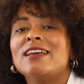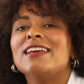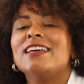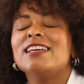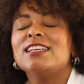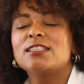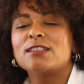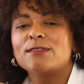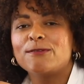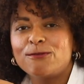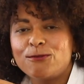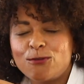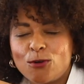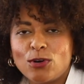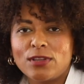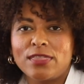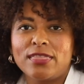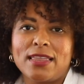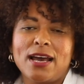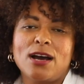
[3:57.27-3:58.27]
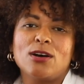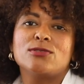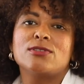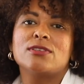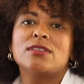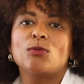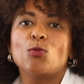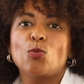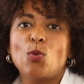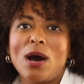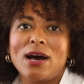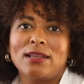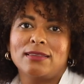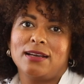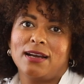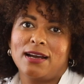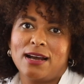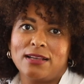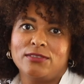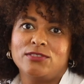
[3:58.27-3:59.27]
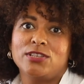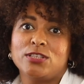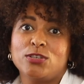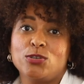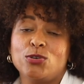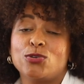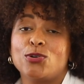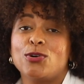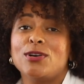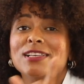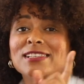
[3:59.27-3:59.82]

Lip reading: is €4,100.